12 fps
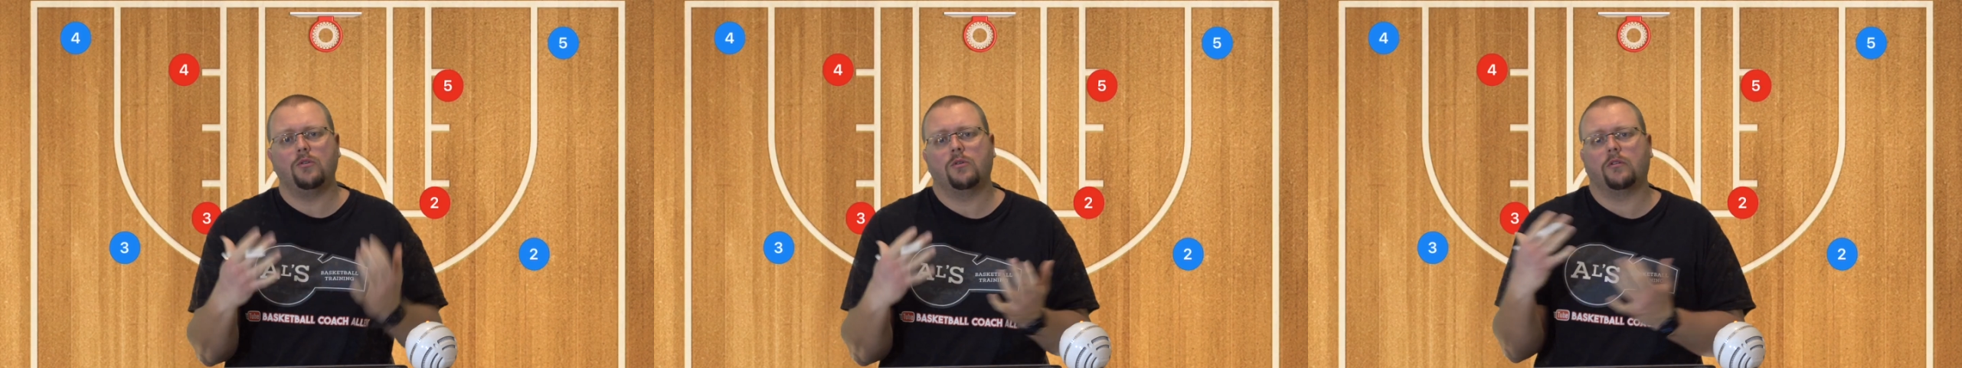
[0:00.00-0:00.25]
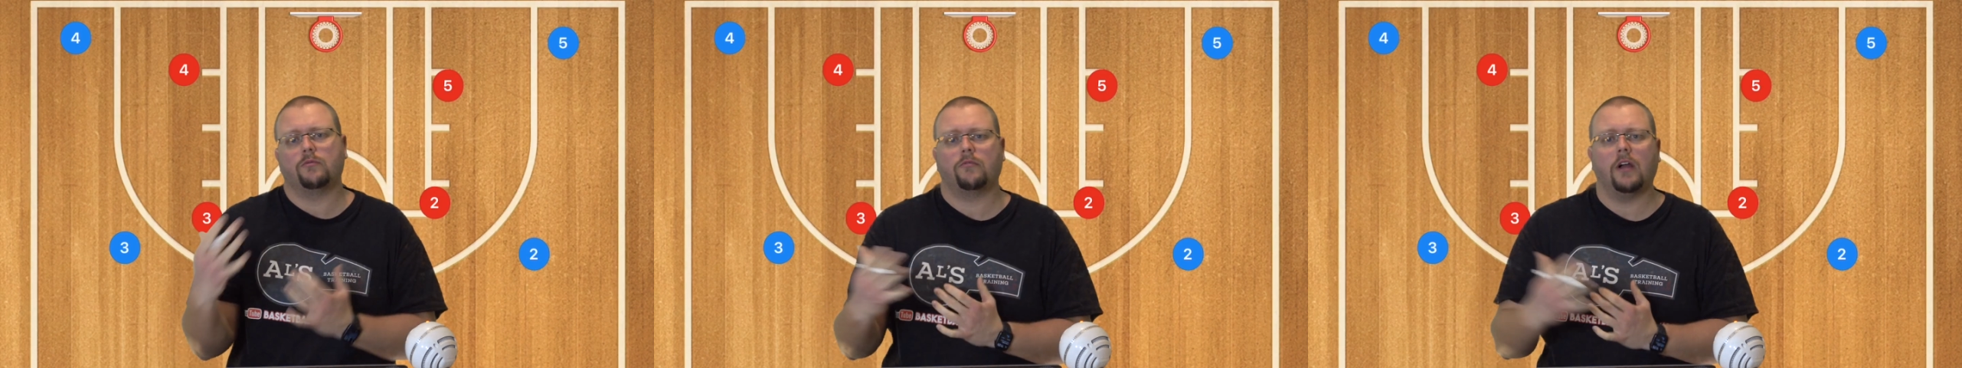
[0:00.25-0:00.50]

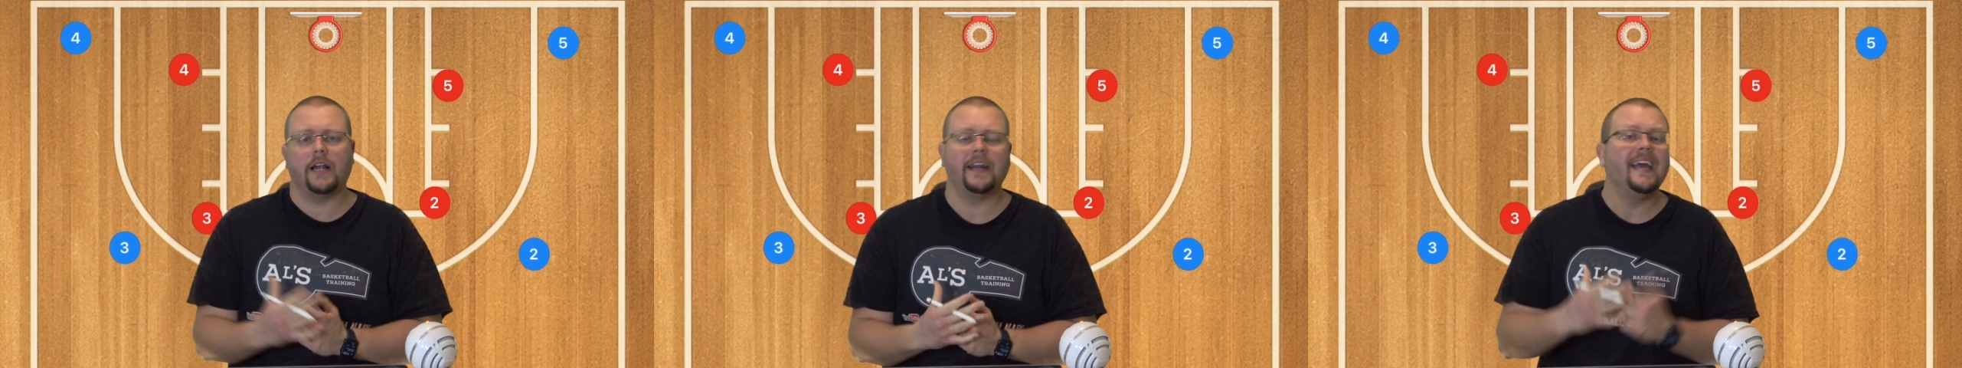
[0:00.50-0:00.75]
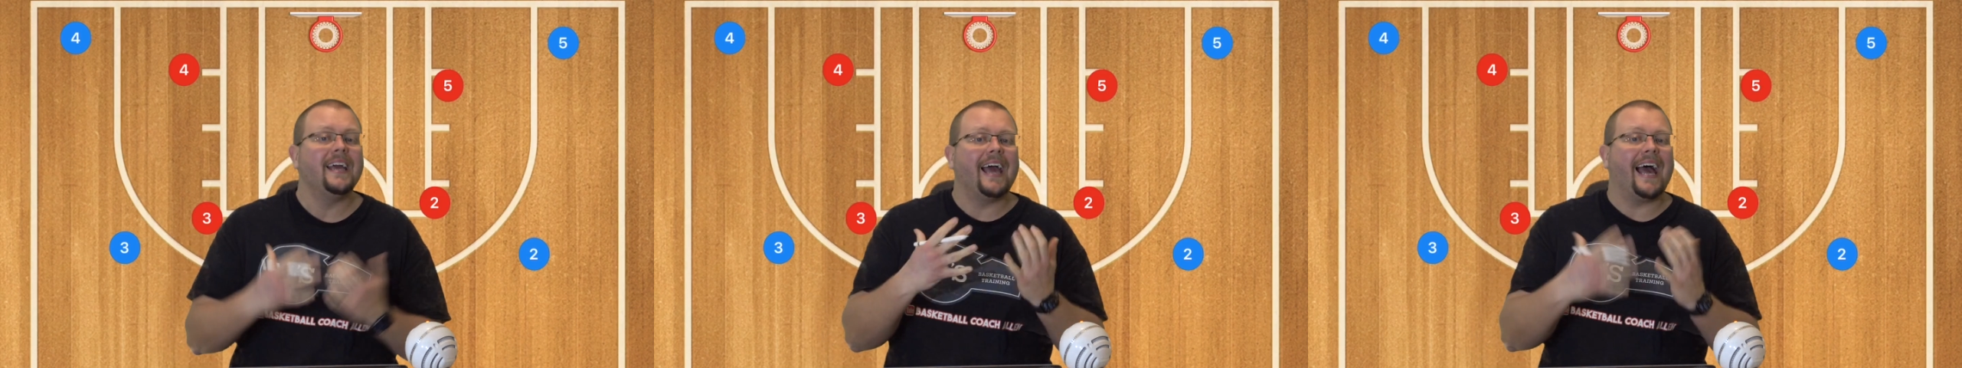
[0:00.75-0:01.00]
could run
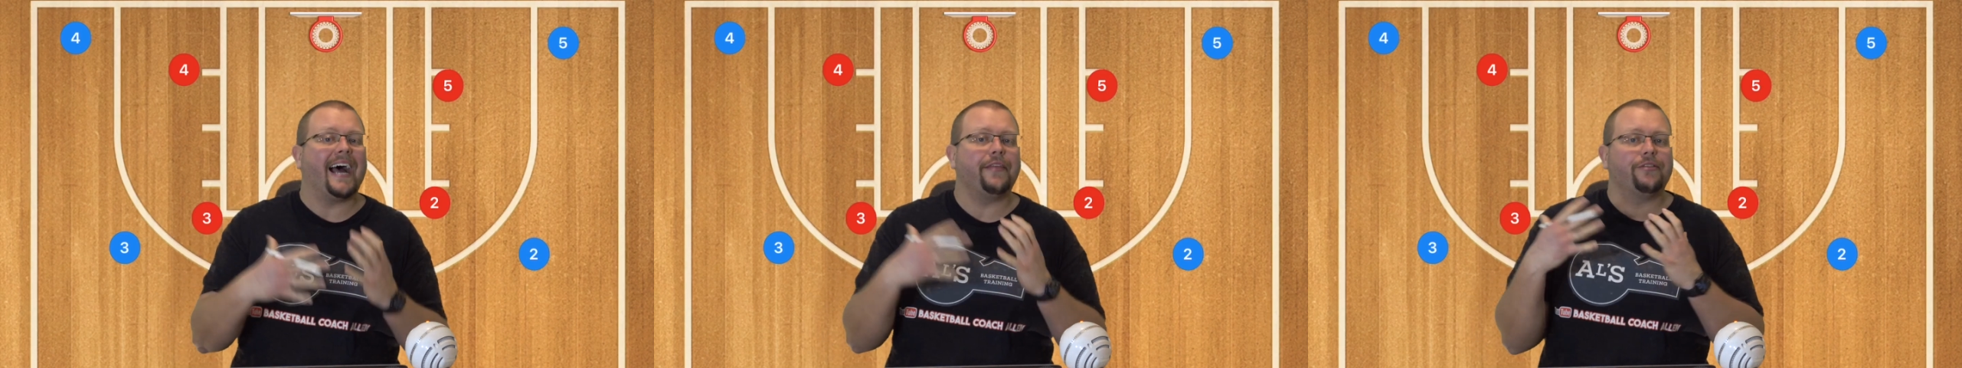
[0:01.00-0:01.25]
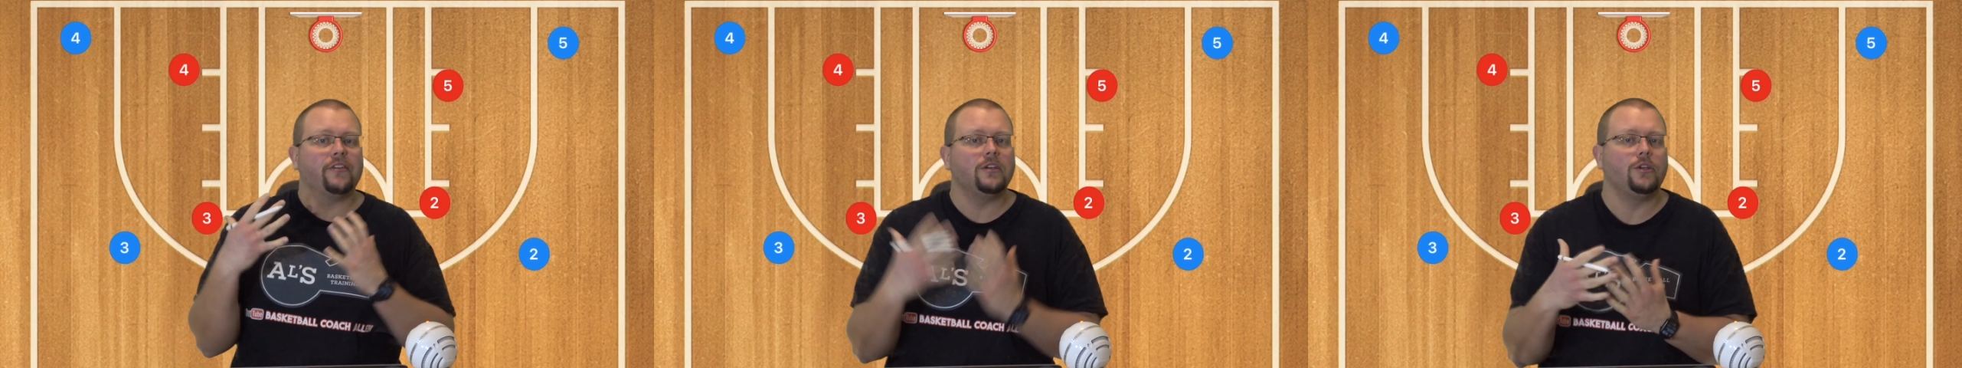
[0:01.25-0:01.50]

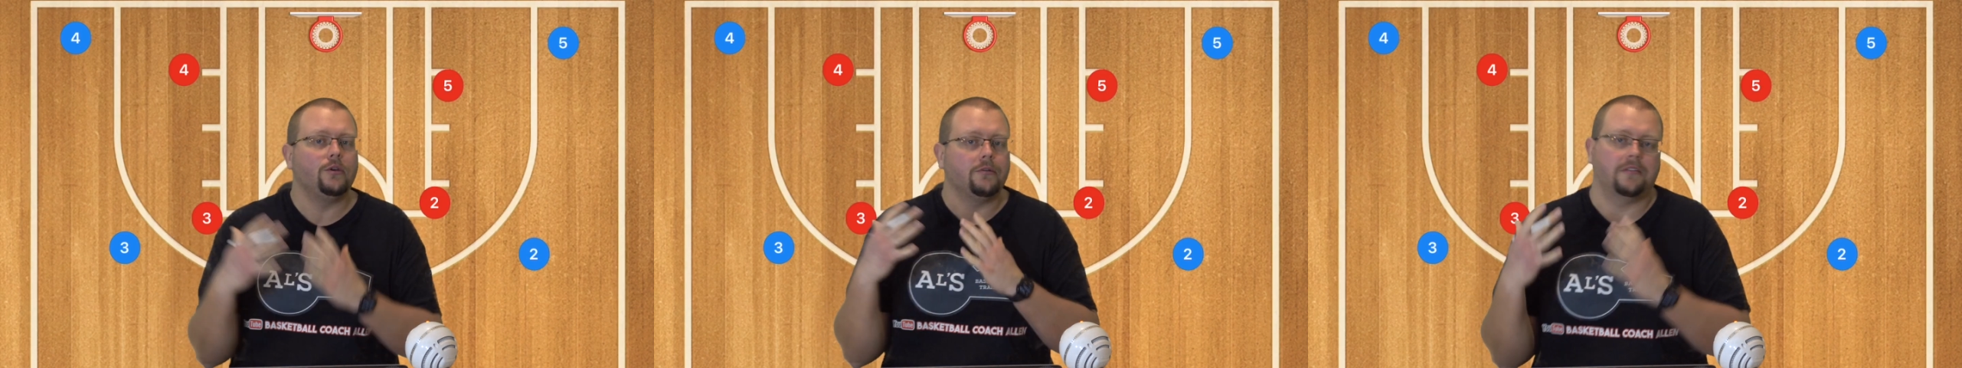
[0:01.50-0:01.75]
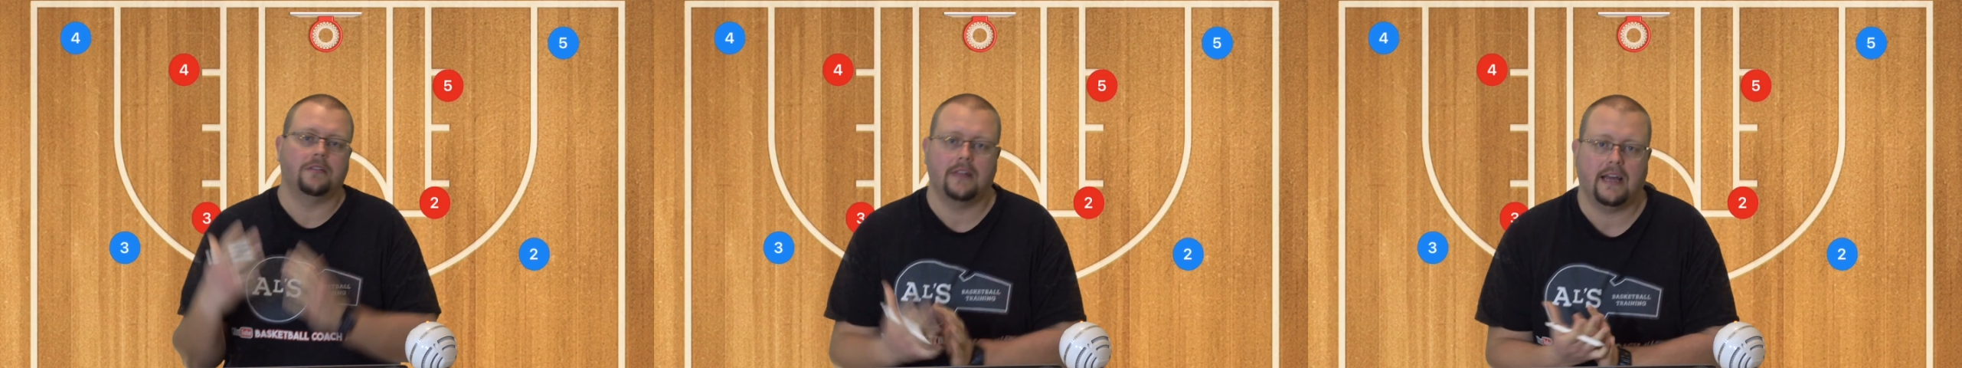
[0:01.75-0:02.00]
at the
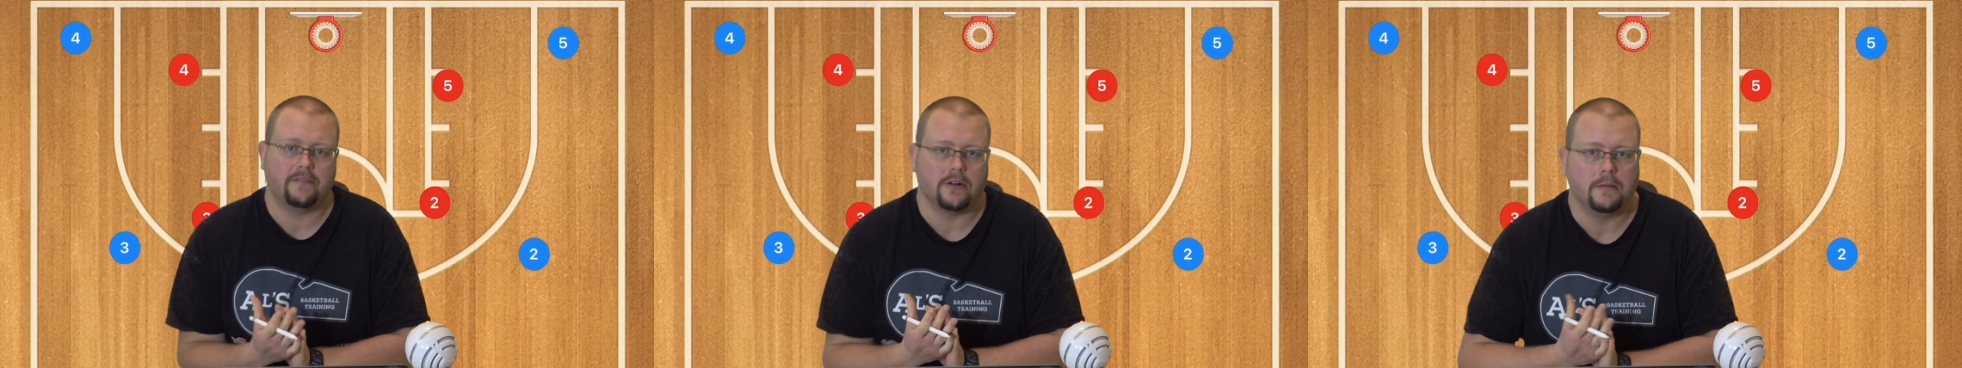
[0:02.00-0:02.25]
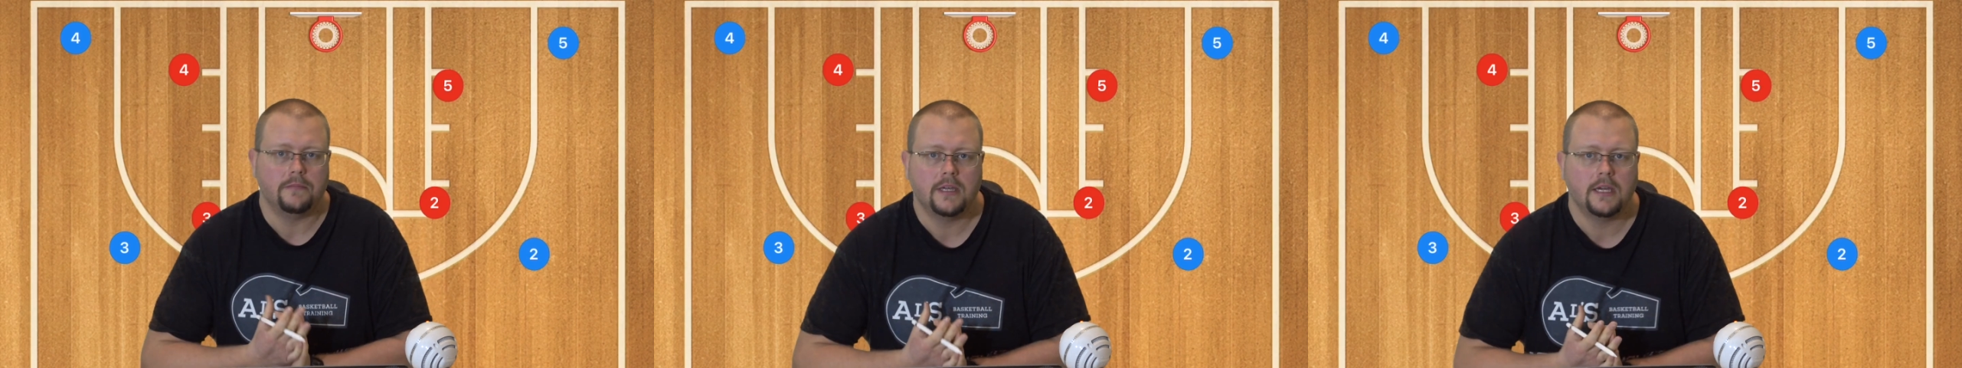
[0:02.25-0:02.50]
youth
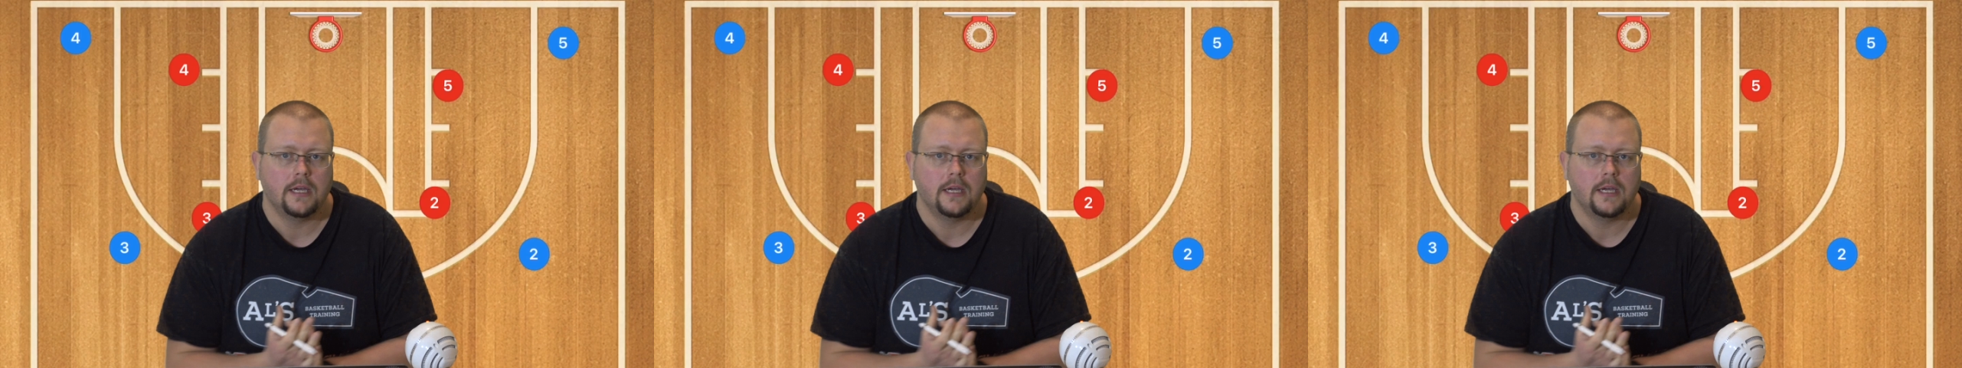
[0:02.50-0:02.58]
level.